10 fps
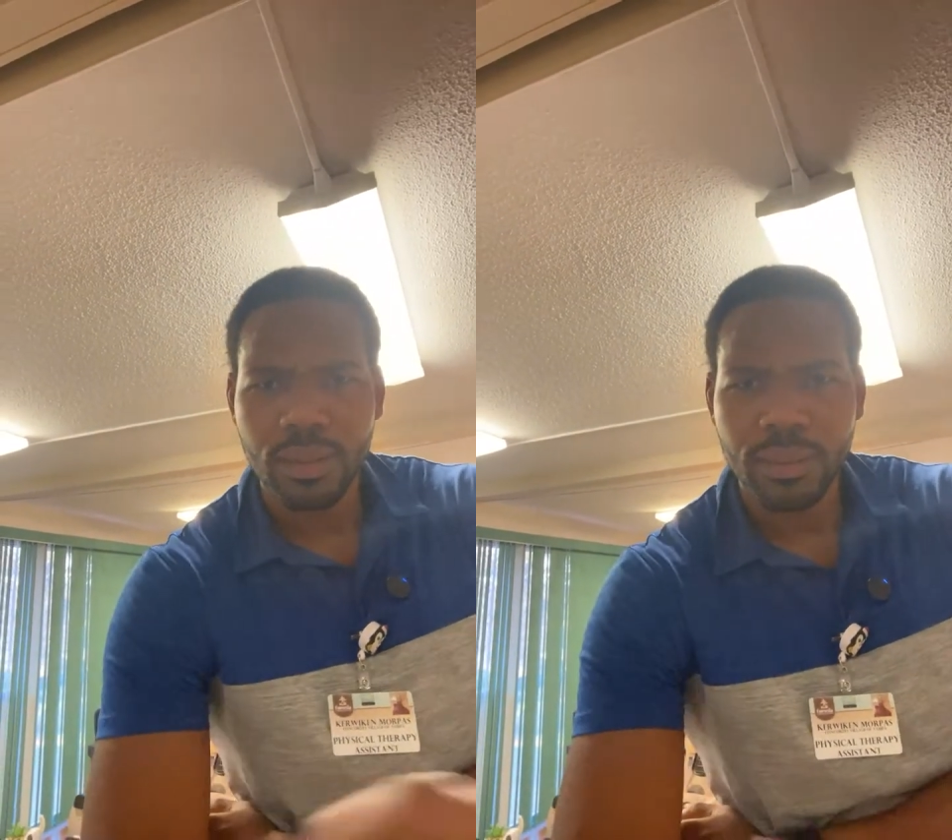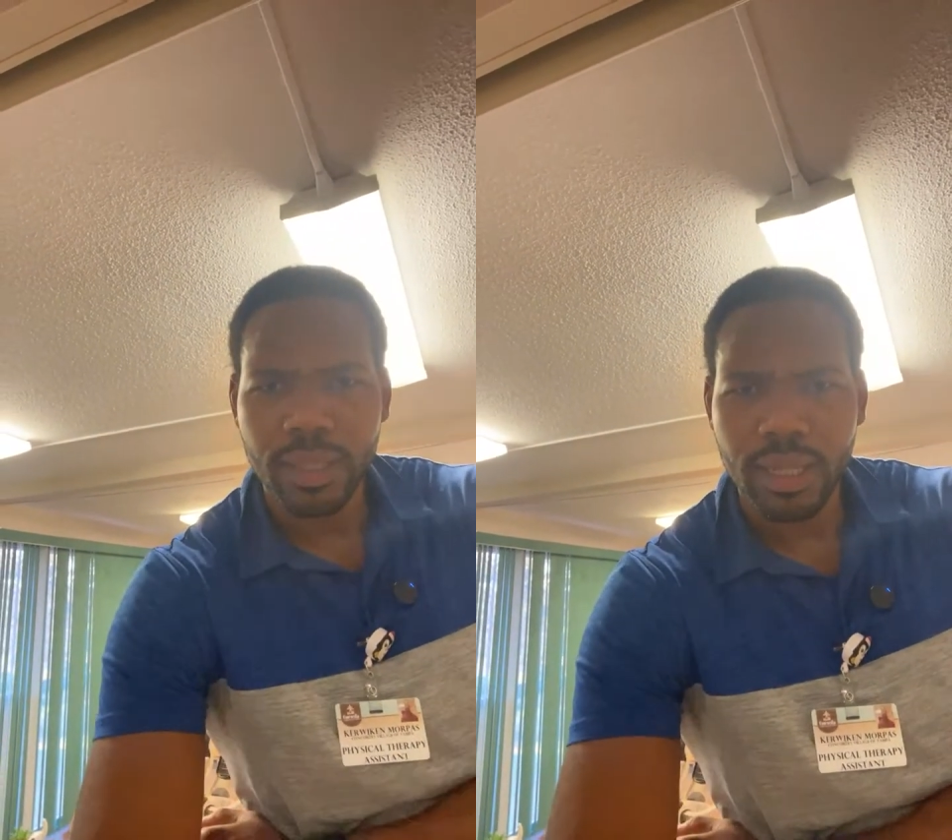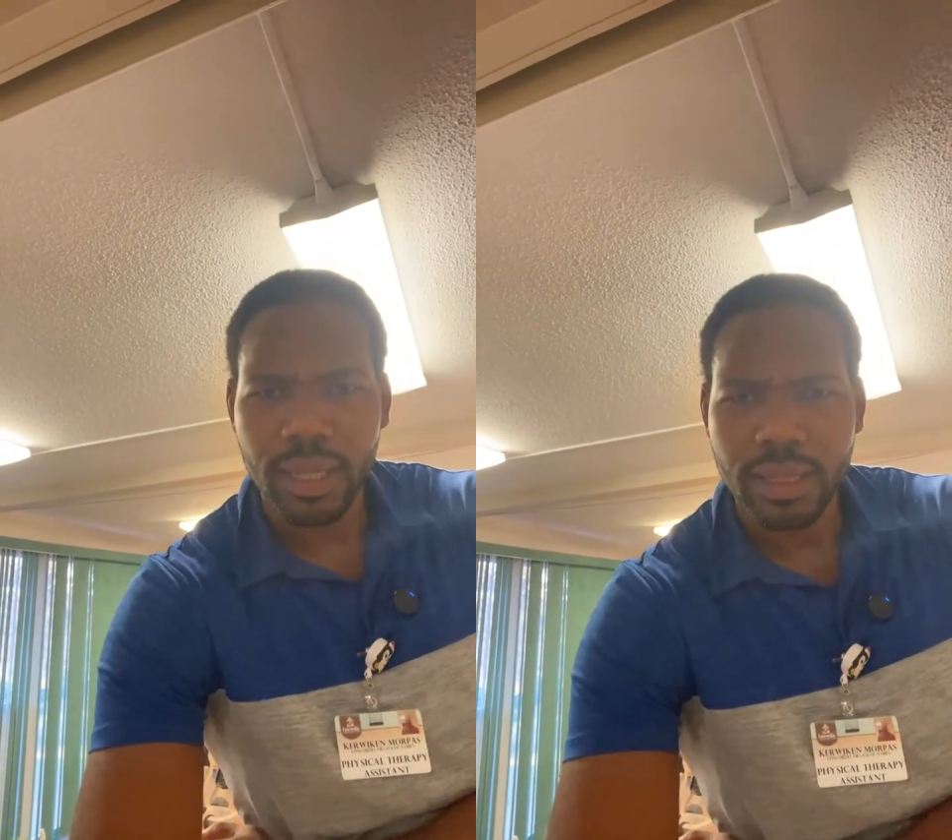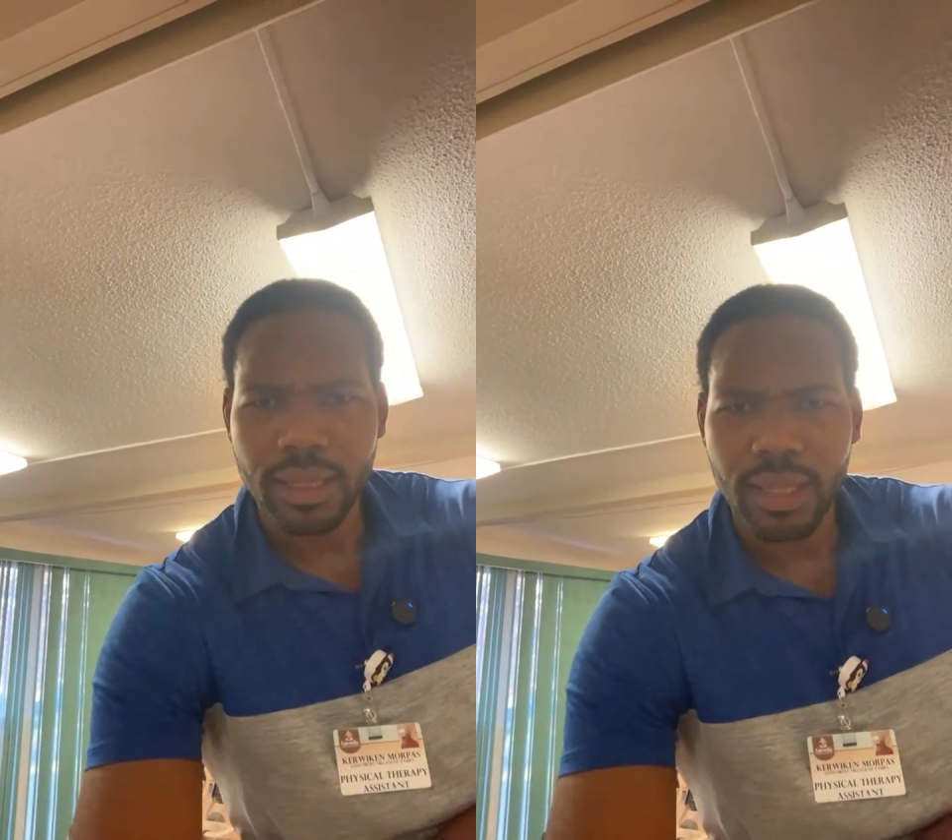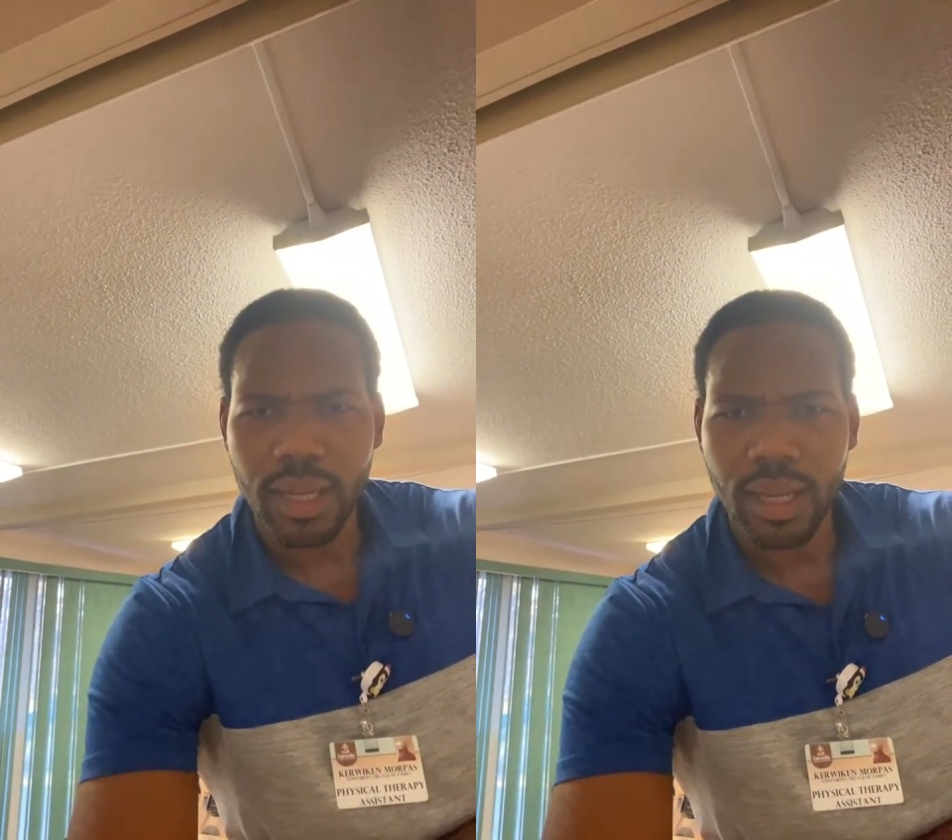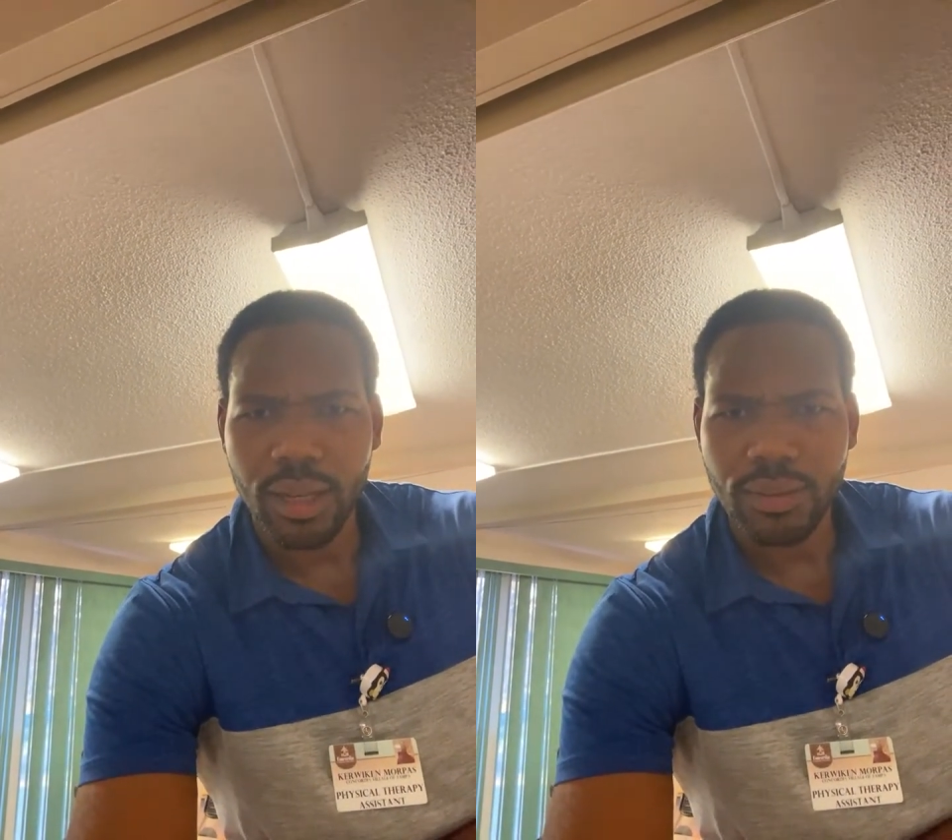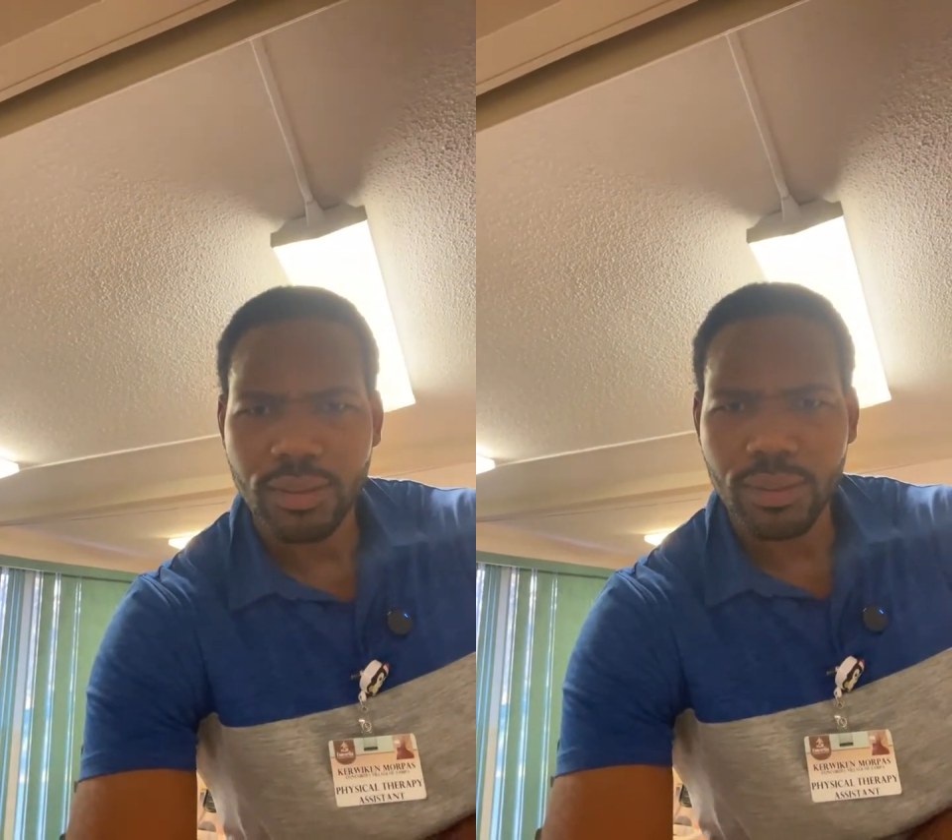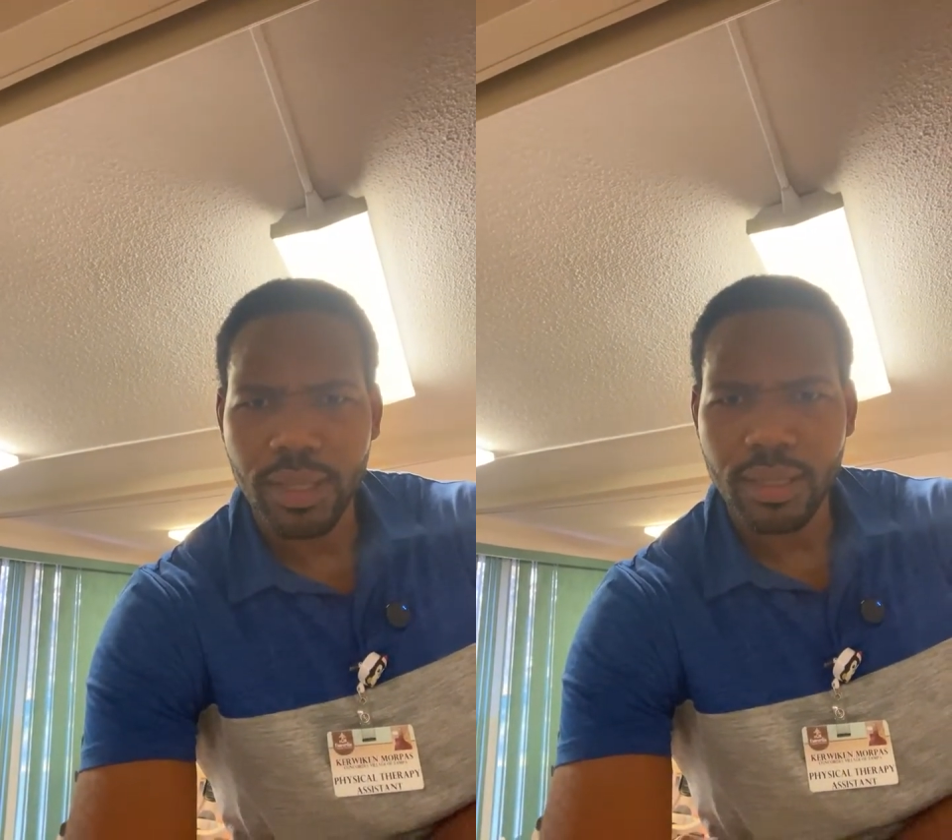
Wait, Anthony, how do I